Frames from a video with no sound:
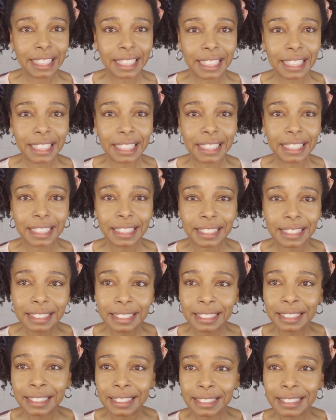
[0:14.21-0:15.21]
uh,
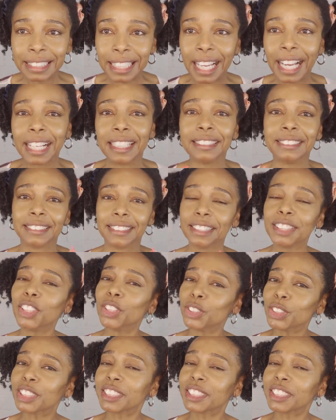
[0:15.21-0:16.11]
yeah, a little